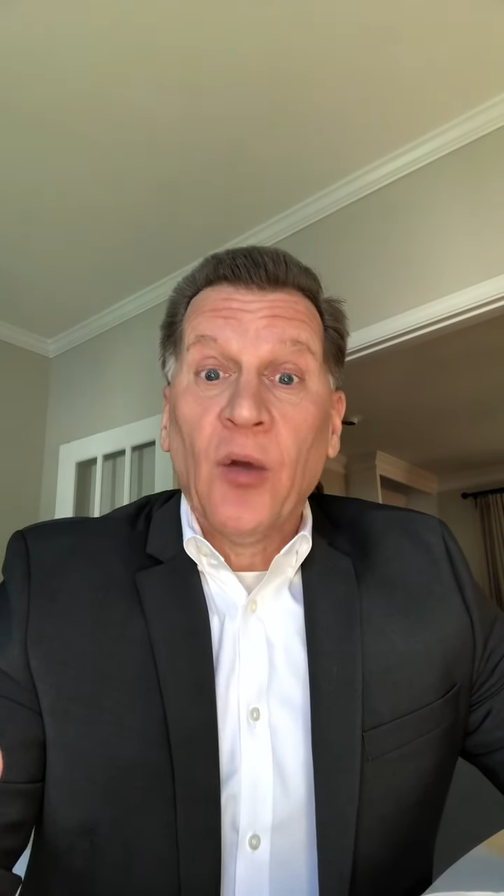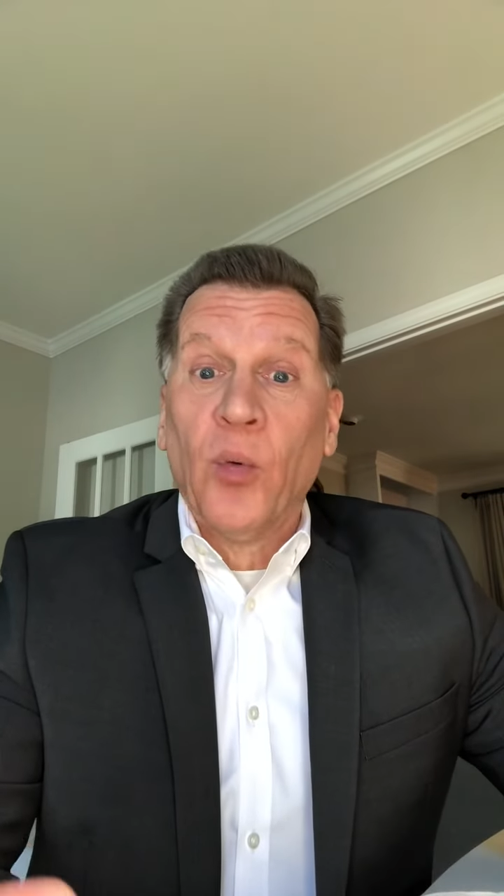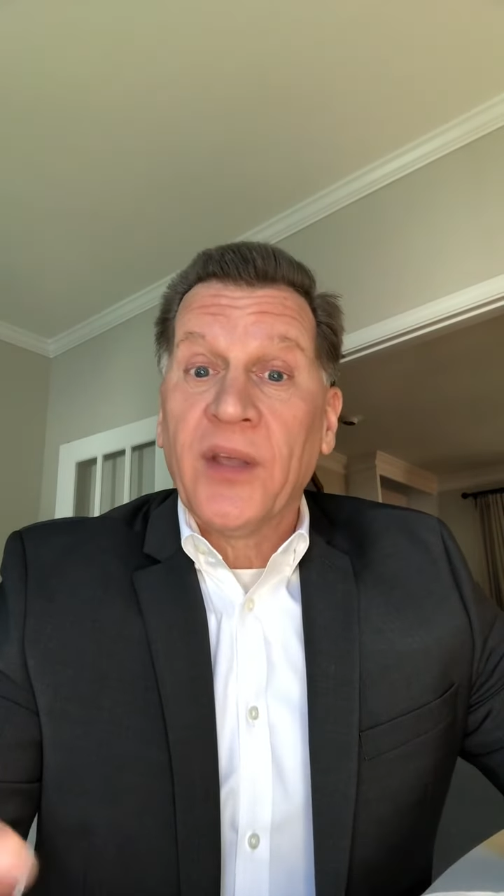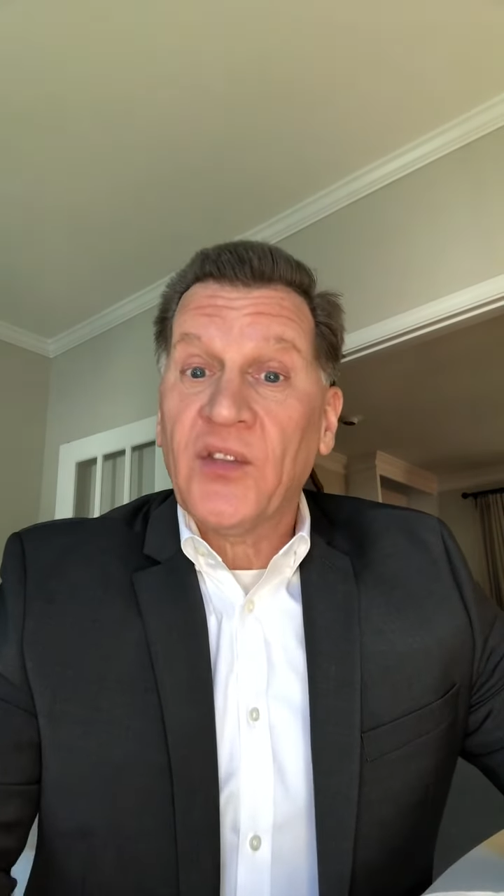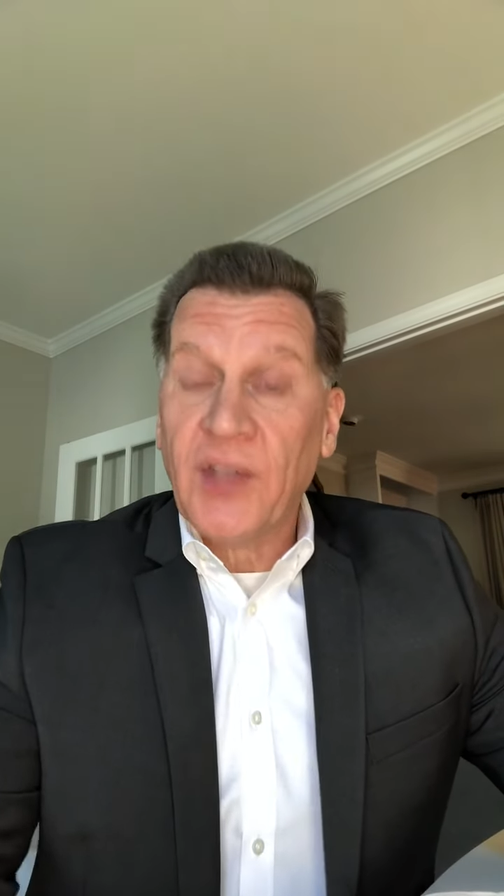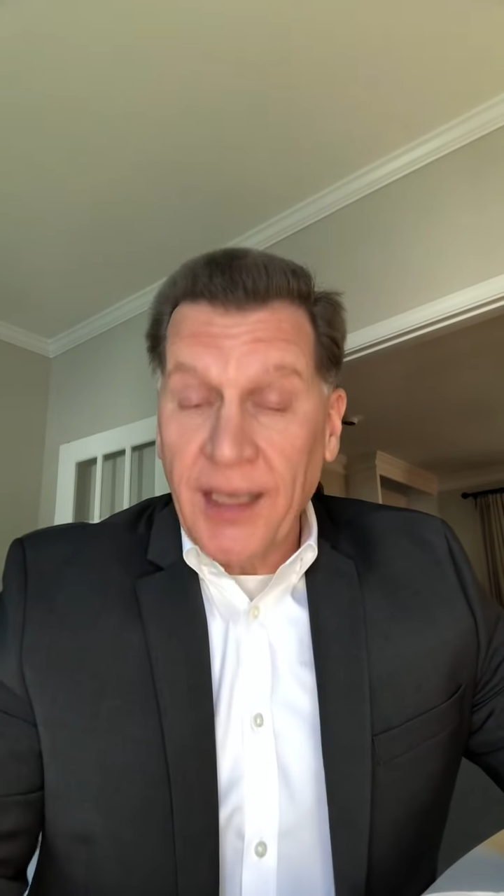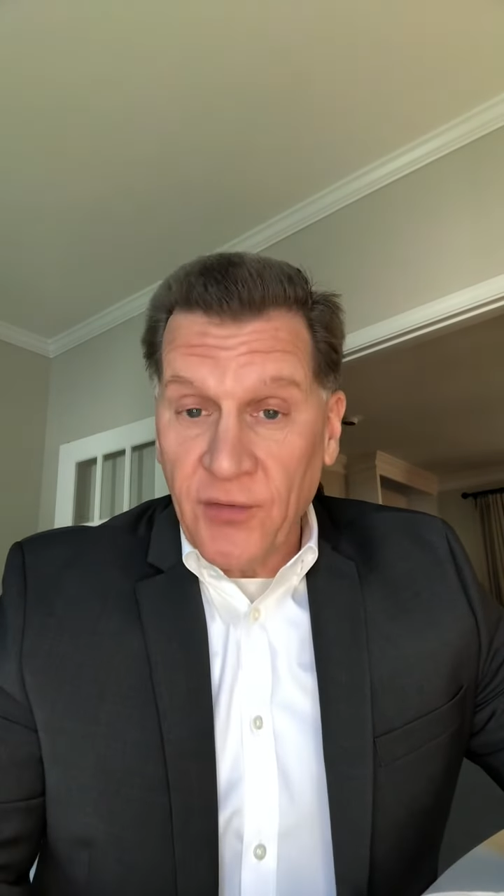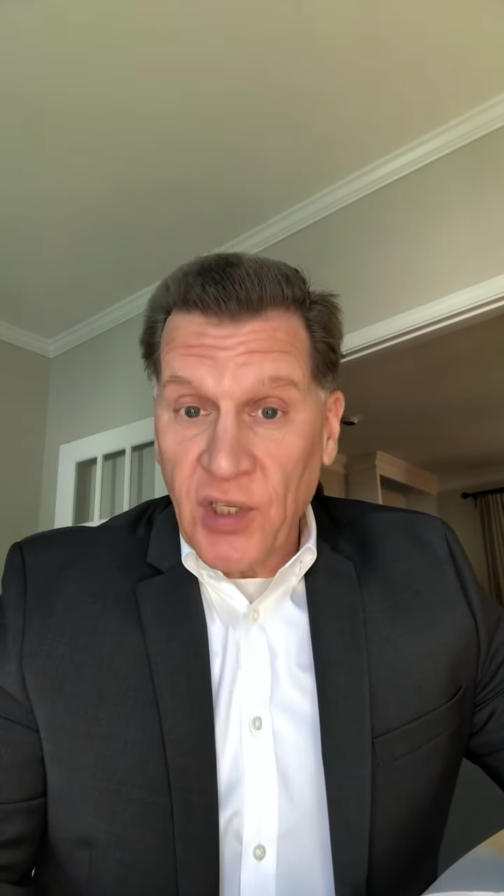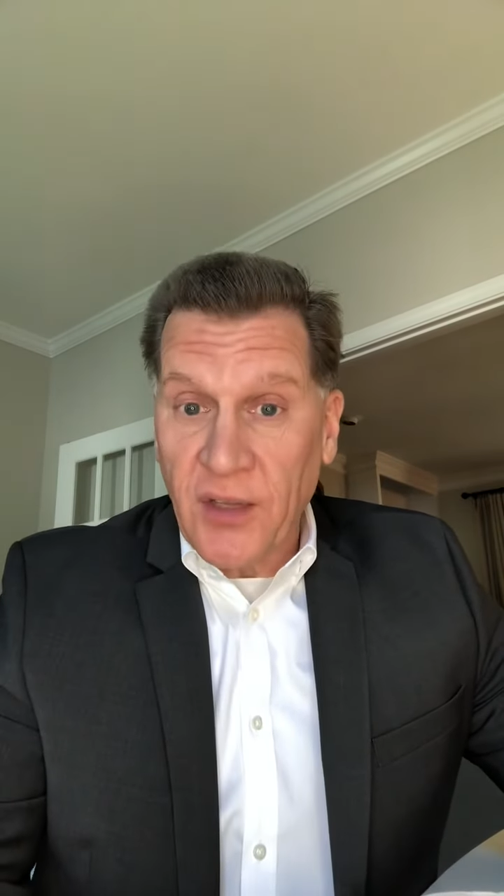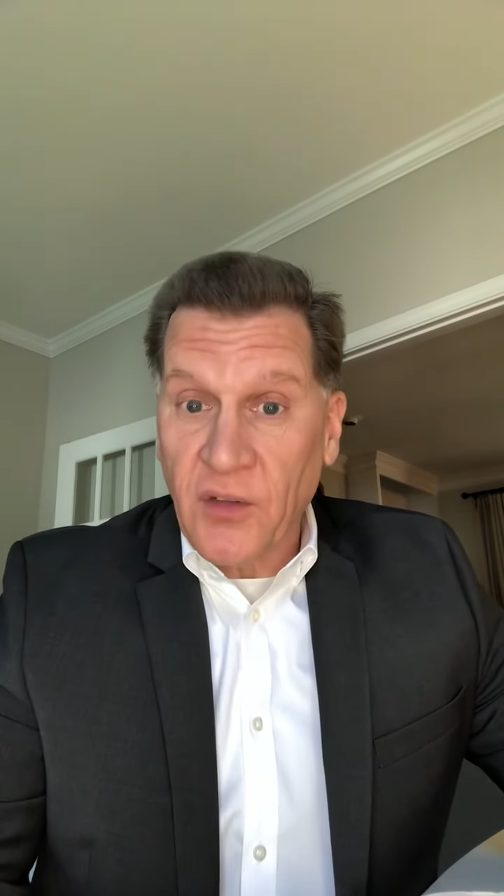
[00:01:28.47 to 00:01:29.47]

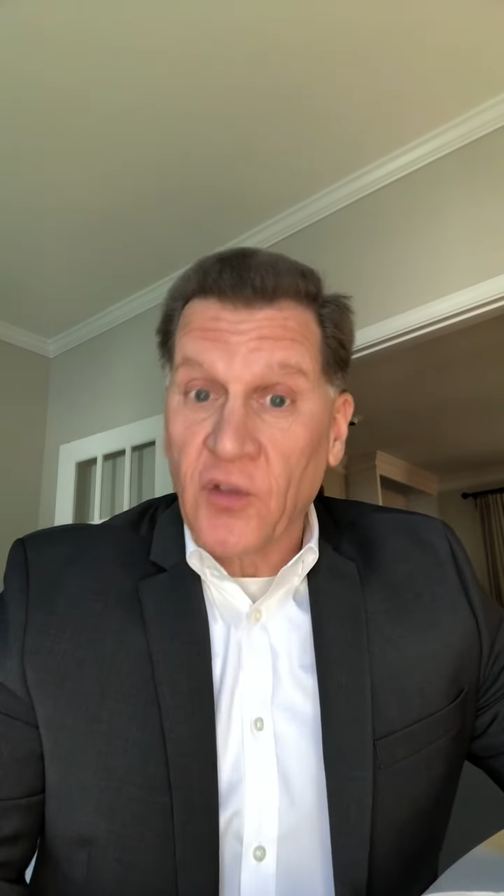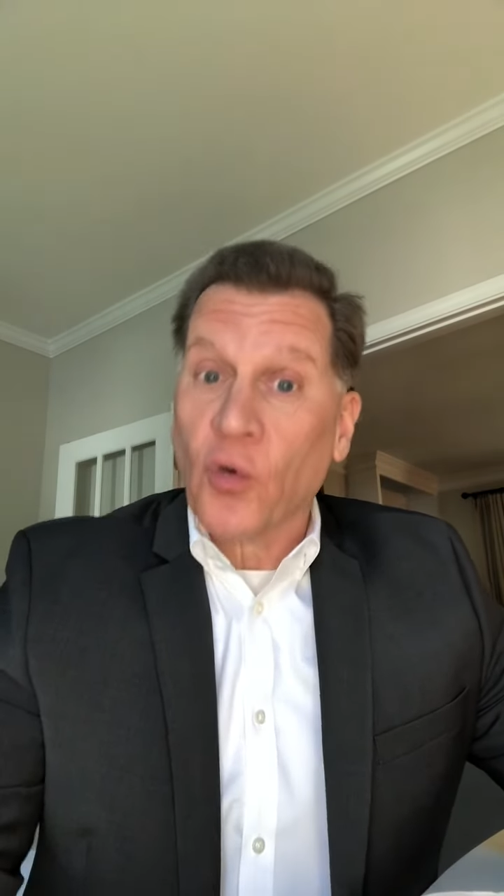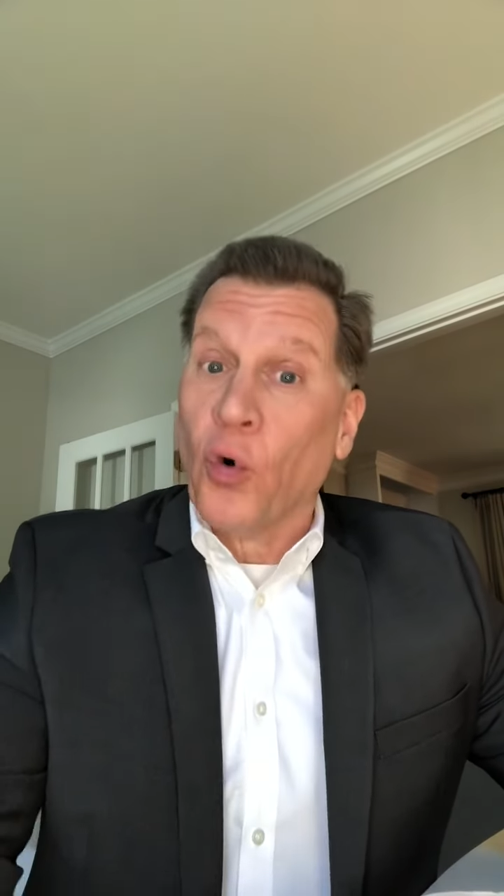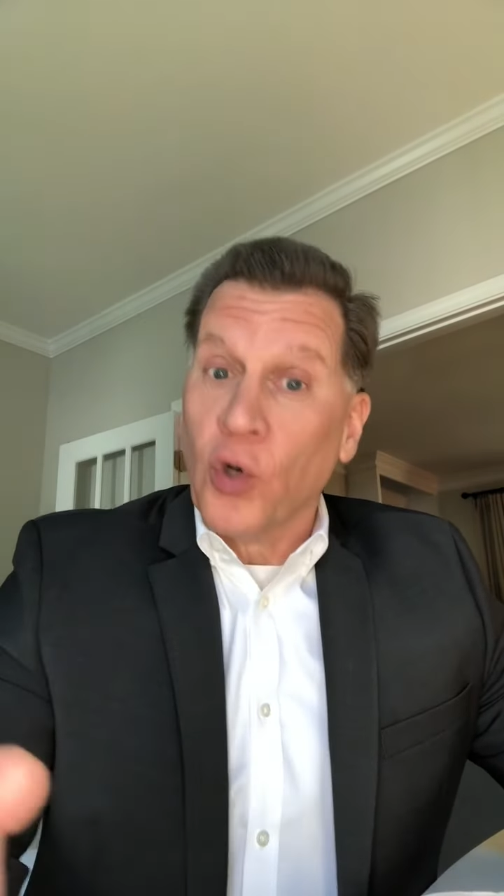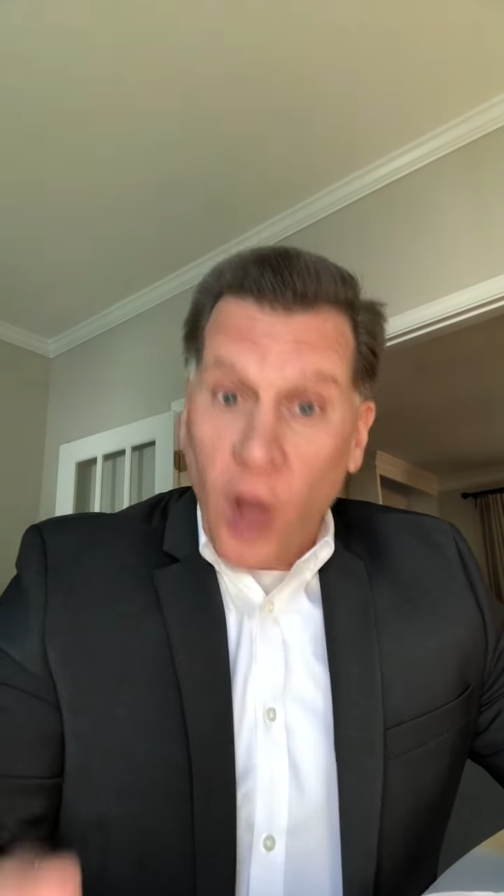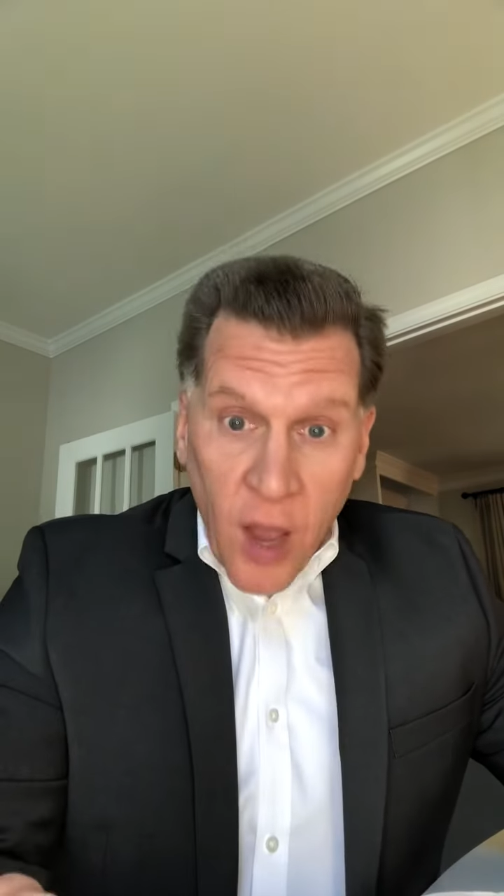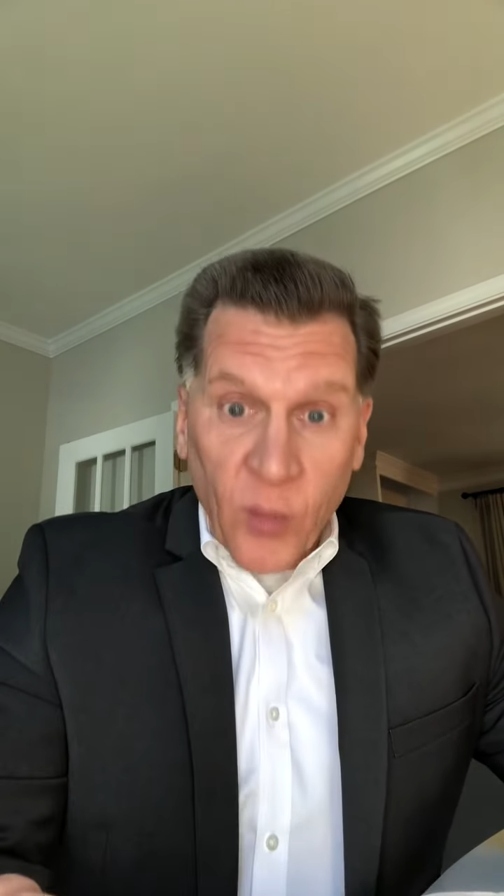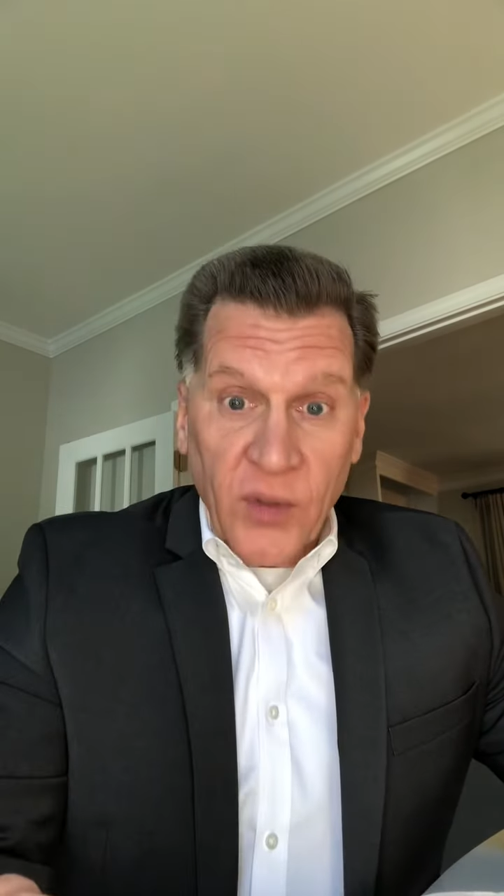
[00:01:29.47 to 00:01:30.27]
receive Jesus or not